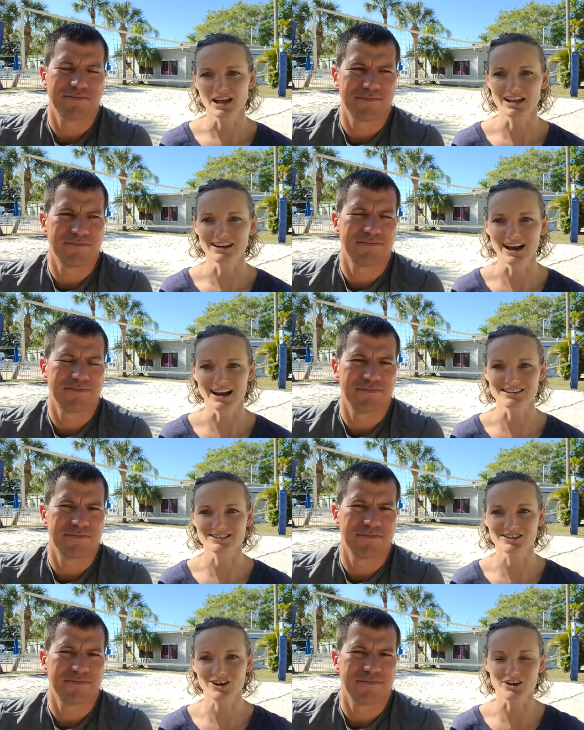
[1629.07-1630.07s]
Speaker 1: and
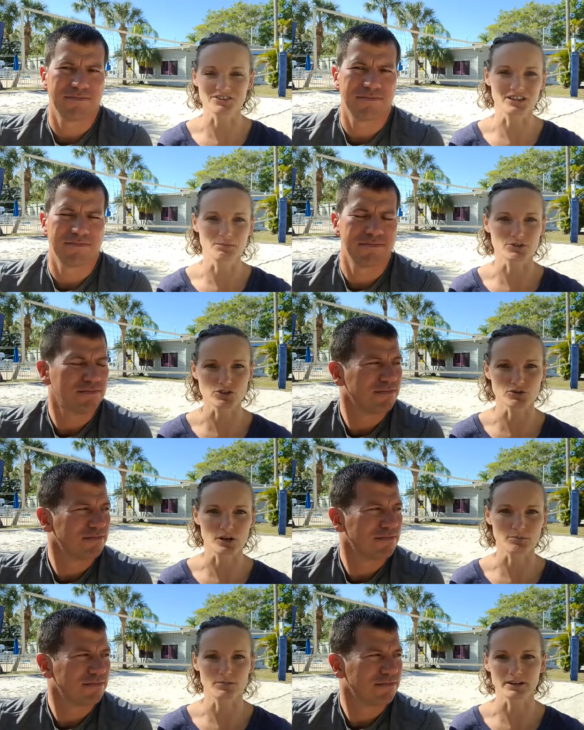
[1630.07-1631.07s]
not causing them to
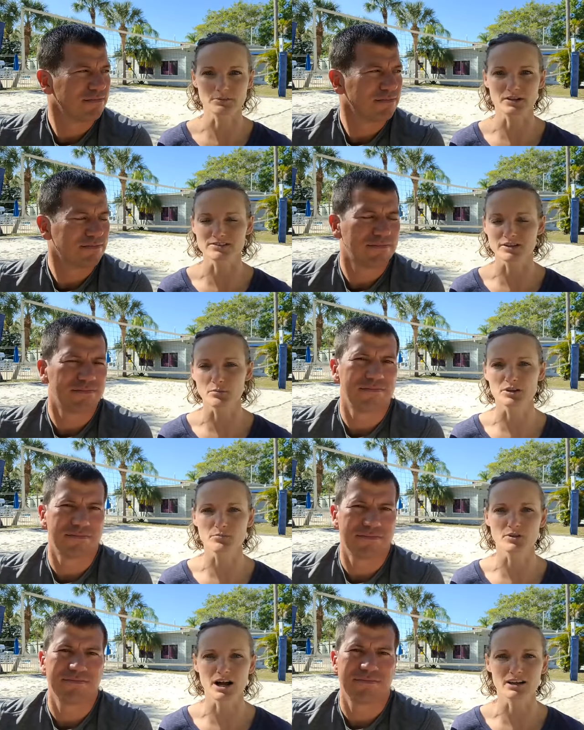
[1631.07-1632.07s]
trip, like be a
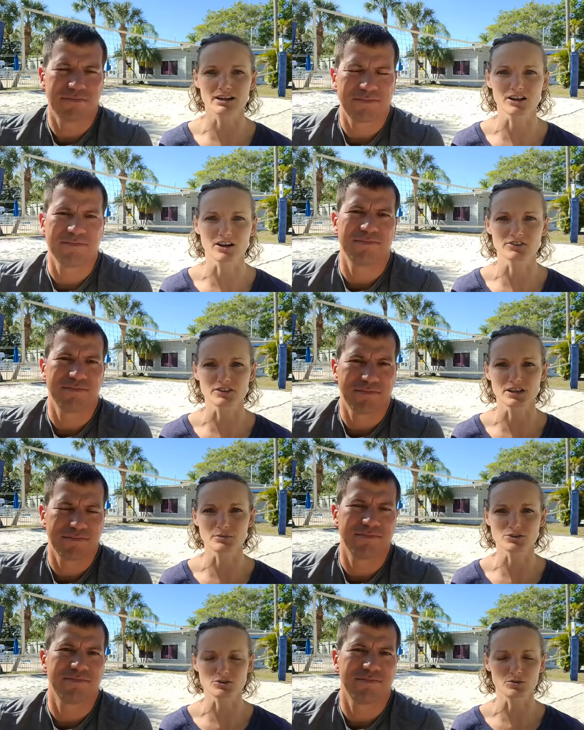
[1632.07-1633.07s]
stumbling block and causing
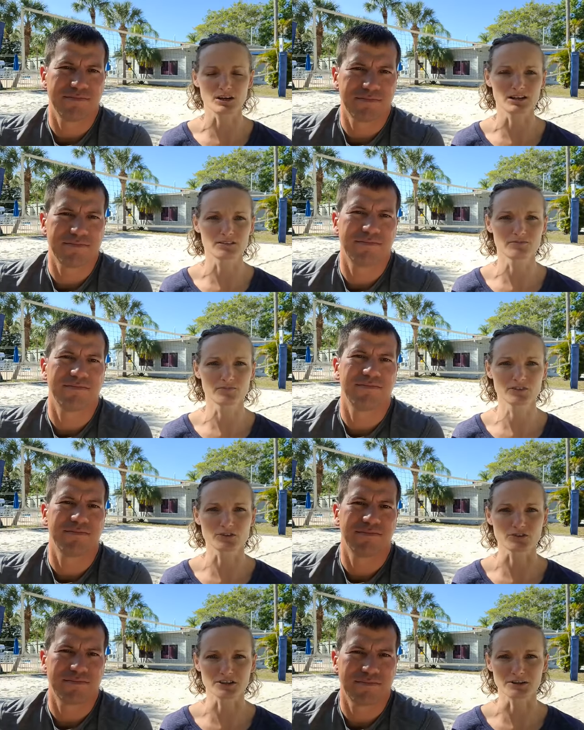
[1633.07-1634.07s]
them to uh,
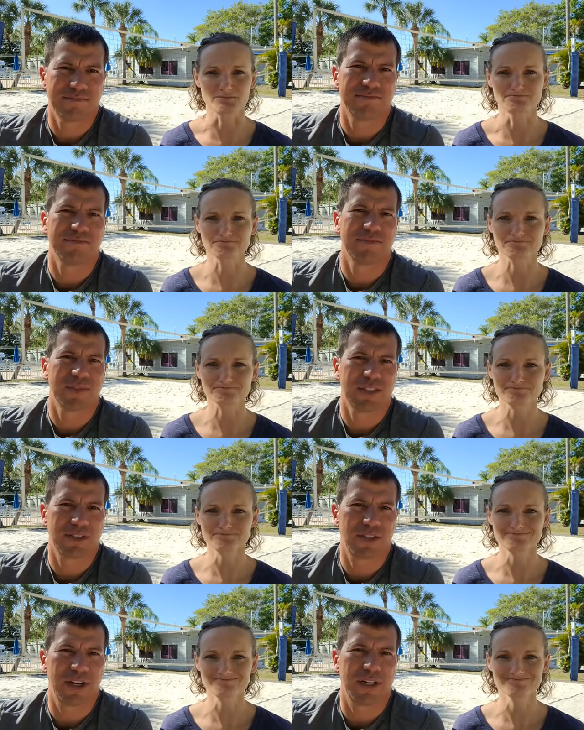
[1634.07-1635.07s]
to sin.
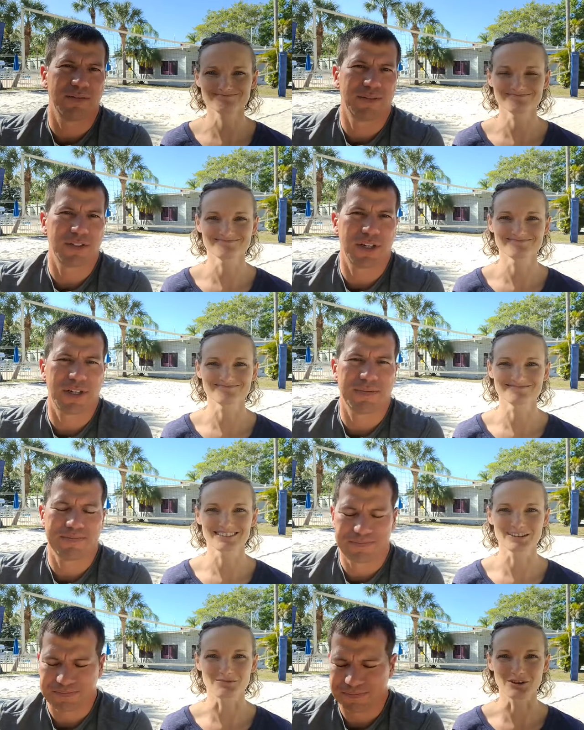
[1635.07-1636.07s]
Speaker 2: That's right. That's right.
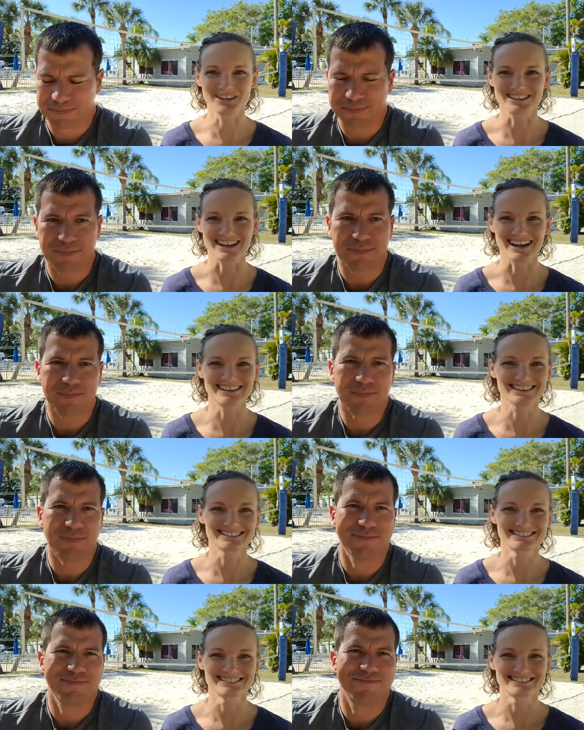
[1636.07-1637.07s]
Speaker 1: Good morning, Dak.
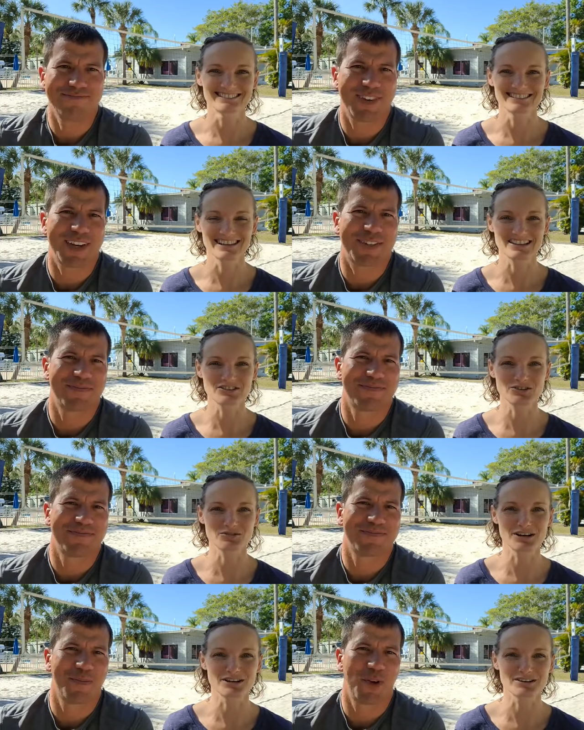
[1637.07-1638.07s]
Nice
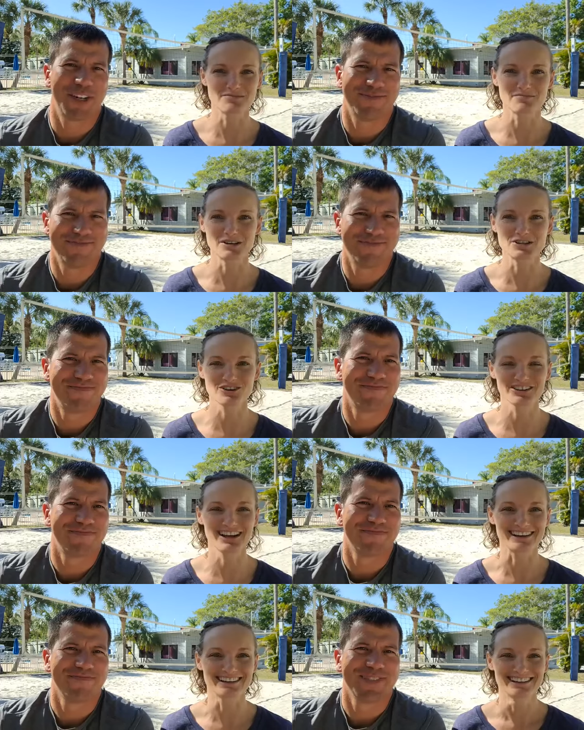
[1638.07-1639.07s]
to uh, meet you
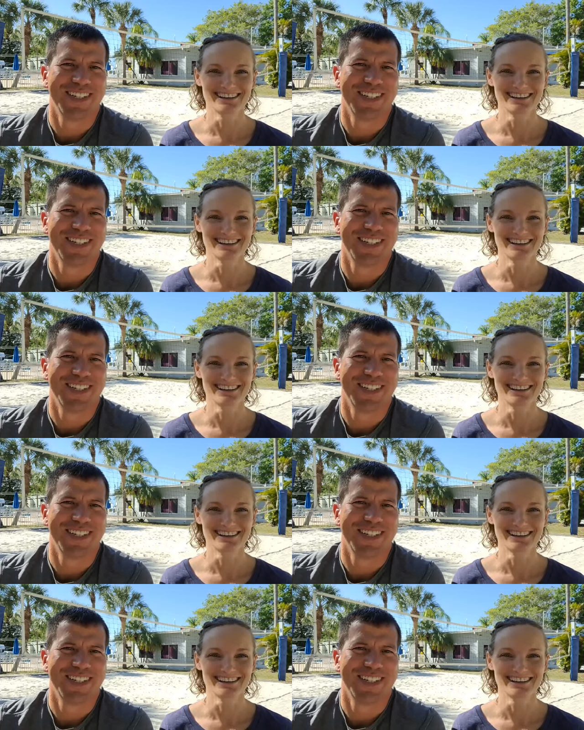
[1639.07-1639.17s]
online.